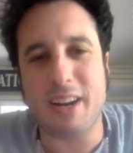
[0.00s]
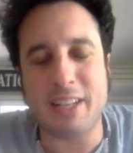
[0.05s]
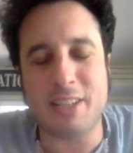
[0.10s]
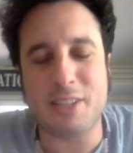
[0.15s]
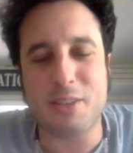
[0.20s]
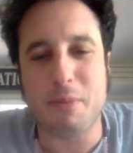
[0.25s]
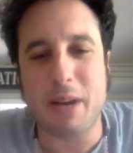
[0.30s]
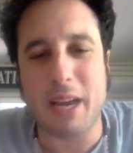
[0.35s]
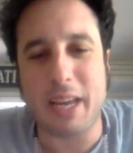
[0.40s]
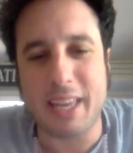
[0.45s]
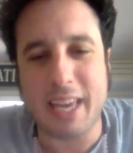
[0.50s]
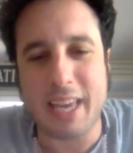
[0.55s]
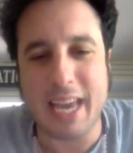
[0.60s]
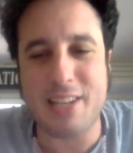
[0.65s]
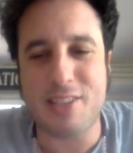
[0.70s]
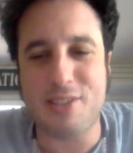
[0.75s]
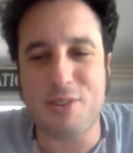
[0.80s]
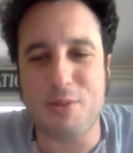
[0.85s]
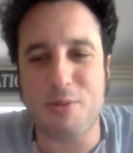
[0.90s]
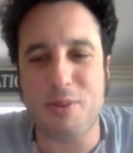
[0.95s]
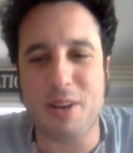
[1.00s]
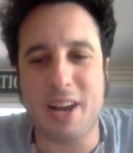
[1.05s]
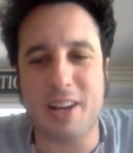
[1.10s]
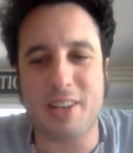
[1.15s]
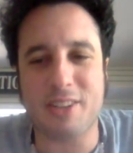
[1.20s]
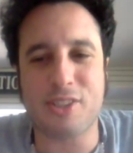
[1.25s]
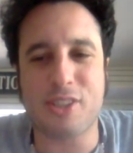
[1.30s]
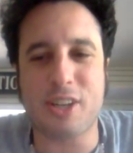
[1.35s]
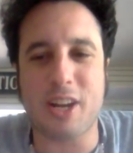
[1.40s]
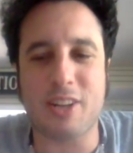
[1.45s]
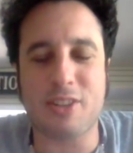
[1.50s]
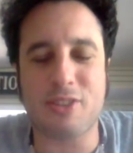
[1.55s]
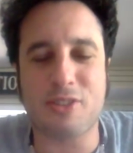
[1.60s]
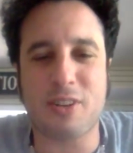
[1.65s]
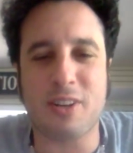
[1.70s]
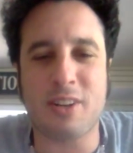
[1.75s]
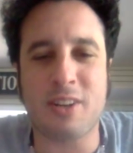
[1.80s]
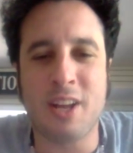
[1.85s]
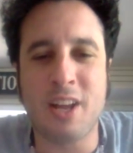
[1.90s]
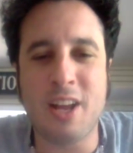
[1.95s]
It's my Ketu
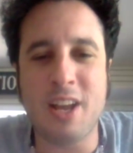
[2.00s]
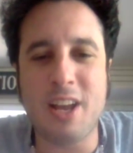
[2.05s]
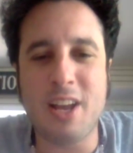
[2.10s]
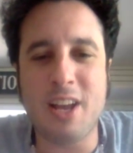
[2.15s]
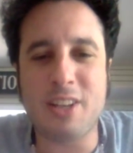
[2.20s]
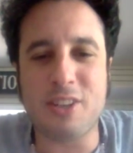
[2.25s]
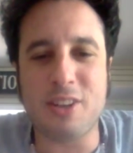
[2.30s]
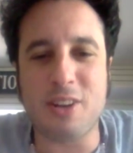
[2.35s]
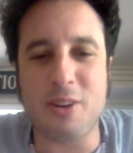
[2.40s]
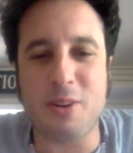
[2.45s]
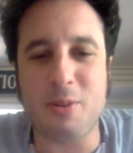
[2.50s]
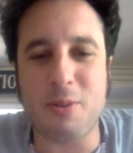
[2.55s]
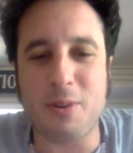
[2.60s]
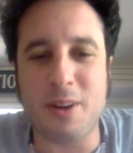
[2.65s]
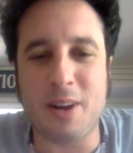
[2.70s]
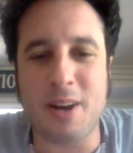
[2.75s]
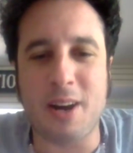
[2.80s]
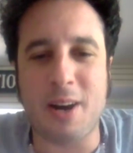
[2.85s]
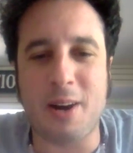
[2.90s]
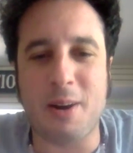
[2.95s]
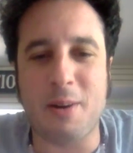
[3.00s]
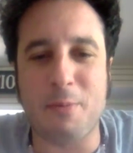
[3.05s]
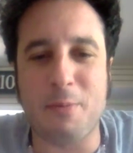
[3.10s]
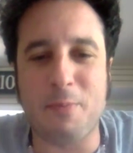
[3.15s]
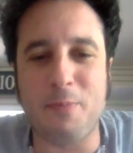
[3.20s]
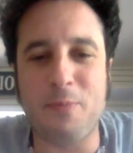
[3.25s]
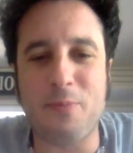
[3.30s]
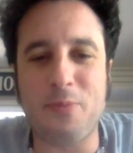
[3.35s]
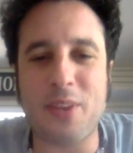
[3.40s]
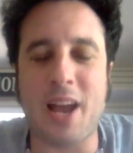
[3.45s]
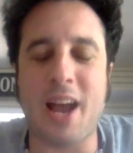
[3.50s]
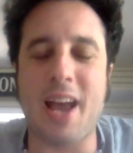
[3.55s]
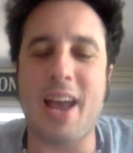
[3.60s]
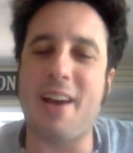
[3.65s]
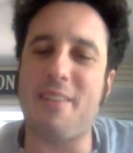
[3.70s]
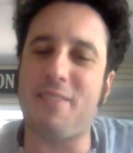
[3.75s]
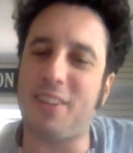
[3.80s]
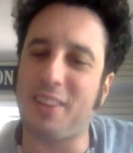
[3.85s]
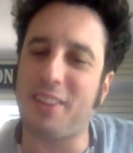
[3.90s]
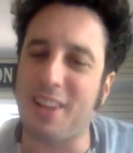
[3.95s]
nakshatra. So I
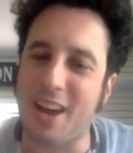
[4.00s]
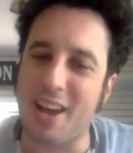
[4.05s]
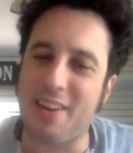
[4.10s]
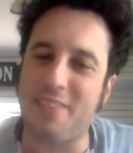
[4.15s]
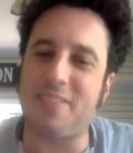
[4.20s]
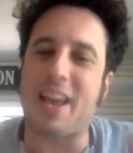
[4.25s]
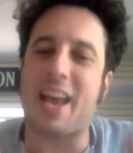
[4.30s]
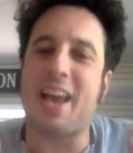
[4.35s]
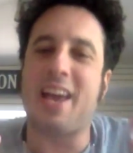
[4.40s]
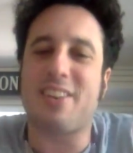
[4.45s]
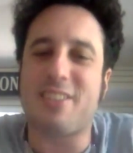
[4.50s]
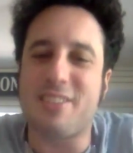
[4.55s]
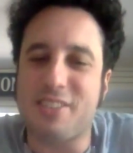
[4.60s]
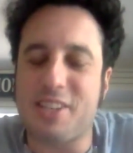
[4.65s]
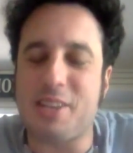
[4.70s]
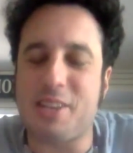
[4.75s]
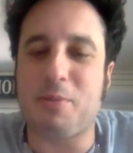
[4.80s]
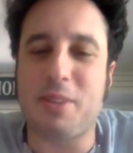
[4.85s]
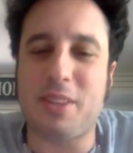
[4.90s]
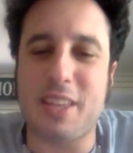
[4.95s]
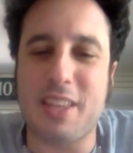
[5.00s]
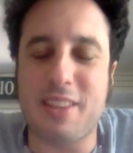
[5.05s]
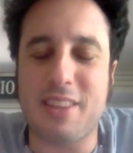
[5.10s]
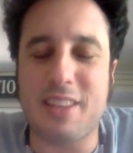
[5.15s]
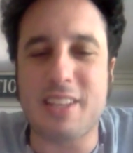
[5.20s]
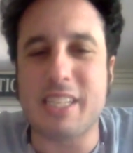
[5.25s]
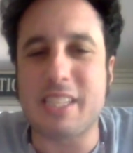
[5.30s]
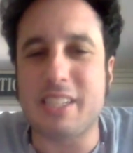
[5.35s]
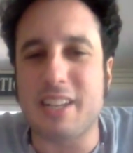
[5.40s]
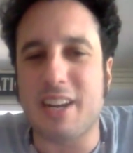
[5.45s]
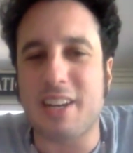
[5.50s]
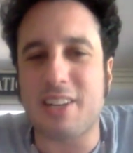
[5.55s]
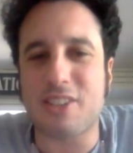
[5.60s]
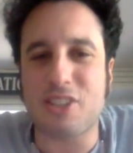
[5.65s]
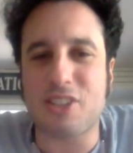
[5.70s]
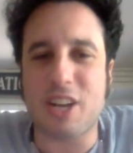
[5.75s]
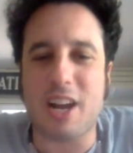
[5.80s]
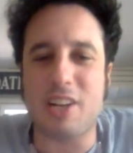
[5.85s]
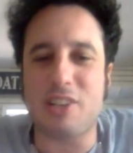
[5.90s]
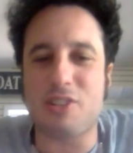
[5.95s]
have a lot of energy within this
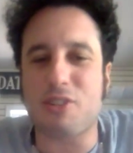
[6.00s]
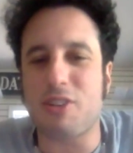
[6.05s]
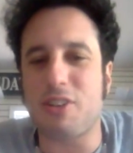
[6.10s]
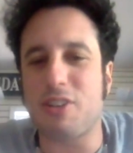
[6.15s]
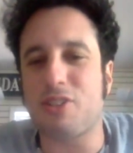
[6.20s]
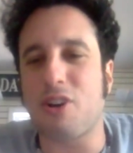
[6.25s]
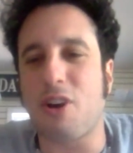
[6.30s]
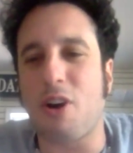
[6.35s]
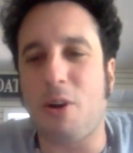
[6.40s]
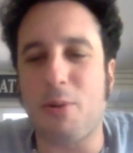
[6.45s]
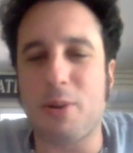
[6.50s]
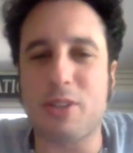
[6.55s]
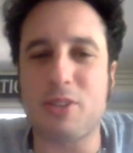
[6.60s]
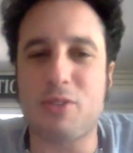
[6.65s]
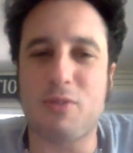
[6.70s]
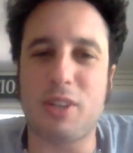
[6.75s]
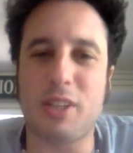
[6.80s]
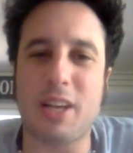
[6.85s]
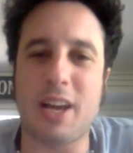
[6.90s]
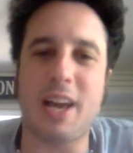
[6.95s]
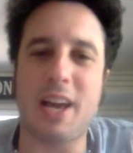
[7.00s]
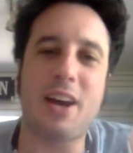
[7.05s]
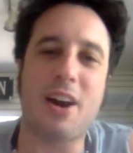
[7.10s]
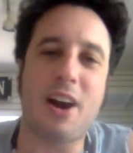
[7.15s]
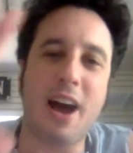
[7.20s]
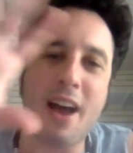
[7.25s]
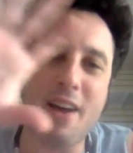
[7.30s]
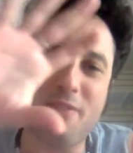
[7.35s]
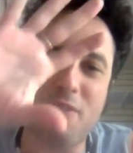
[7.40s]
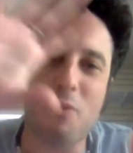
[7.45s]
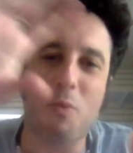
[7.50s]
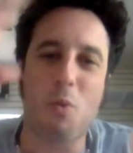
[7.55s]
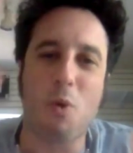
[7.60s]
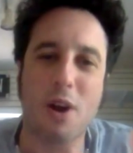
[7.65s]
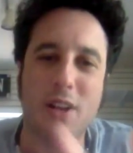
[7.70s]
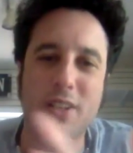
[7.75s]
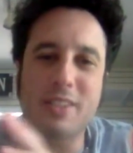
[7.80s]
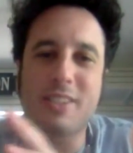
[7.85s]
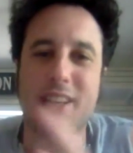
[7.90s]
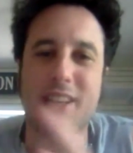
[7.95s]
nakshatra. Always really, I have a
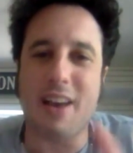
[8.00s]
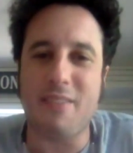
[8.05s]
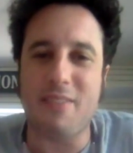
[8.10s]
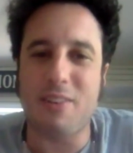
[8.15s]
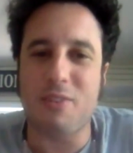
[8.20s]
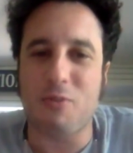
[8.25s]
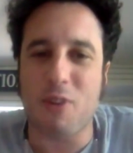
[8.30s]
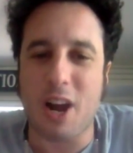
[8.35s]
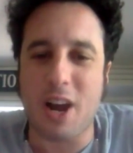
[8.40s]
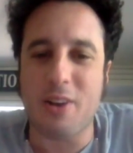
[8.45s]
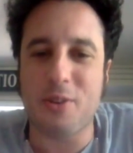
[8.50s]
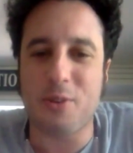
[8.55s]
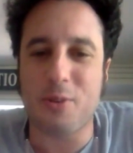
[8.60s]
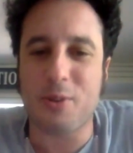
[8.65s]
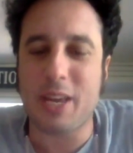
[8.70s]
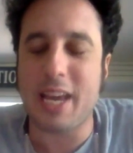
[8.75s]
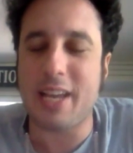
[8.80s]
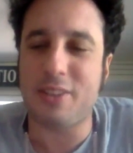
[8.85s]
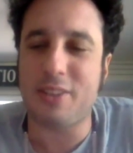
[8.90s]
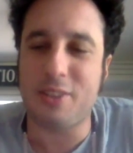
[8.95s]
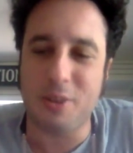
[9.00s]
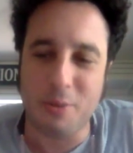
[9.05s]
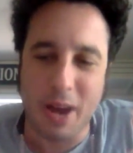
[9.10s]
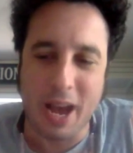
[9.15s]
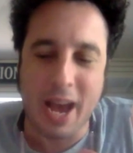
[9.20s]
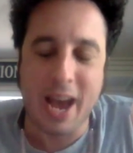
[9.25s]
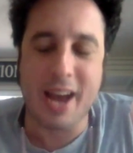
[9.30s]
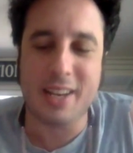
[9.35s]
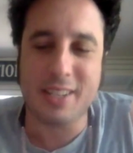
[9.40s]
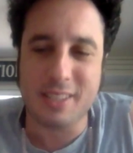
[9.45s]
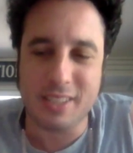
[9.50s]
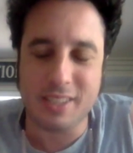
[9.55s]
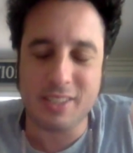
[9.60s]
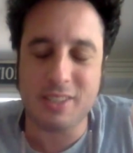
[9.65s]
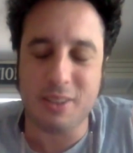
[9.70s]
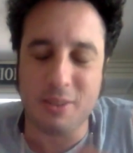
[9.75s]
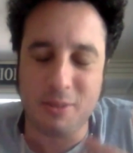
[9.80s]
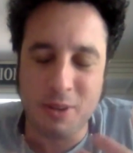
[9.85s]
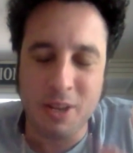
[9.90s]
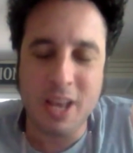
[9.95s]
1-7 Rahu Ketu axis,
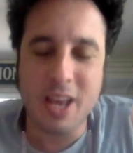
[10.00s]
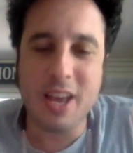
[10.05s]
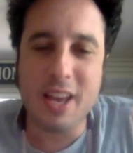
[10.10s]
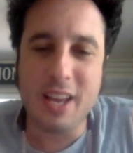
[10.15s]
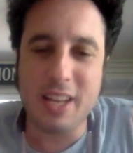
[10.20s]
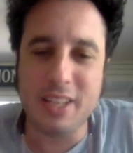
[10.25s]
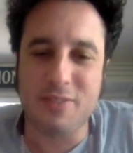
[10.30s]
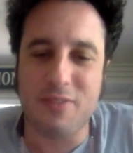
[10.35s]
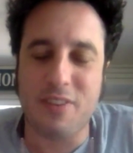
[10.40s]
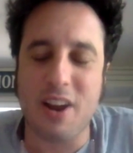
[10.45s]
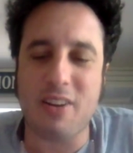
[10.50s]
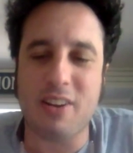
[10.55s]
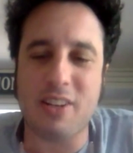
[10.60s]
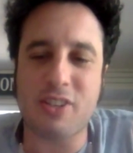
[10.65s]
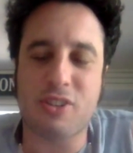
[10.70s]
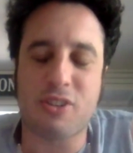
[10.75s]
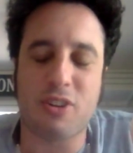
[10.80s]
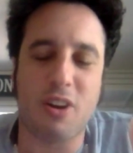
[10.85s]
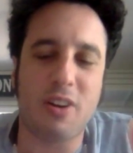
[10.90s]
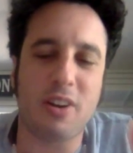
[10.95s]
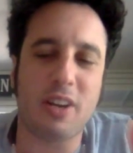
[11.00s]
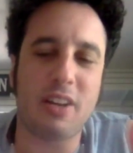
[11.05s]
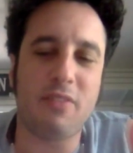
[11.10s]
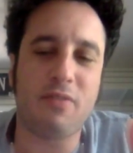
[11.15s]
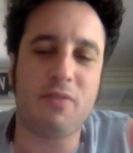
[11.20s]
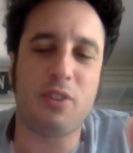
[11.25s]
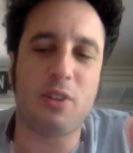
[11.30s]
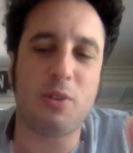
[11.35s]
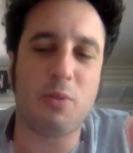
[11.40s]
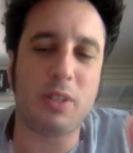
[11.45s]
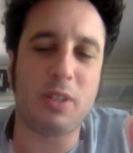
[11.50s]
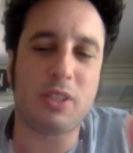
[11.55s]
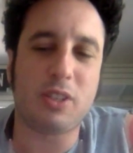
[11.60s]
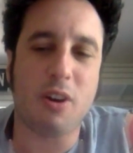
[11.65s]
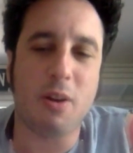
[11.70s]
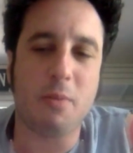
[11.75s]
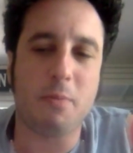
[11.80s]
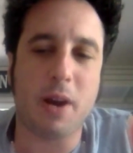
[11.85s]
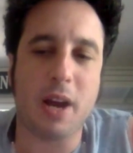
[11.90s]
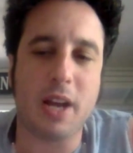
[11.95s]
so it's very strong influence
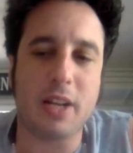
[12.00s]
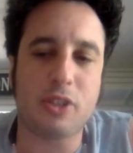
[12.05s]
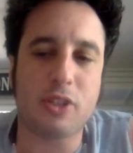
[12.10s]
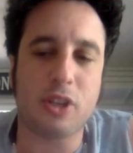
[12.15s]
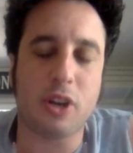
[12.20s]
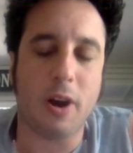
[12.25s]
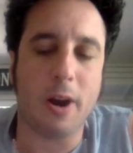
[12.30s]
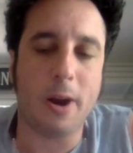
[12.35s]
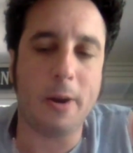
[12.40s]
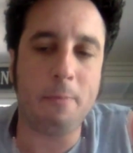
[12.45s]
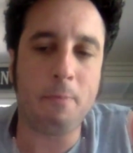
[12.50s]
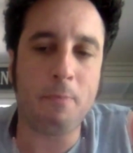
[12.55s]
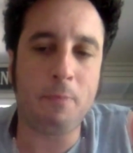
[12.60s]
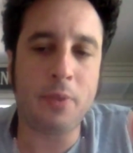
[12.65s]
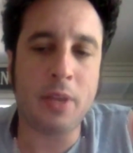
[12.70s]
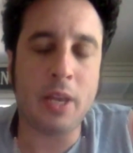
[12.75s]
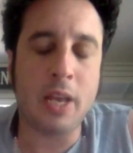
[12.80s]
on my chart.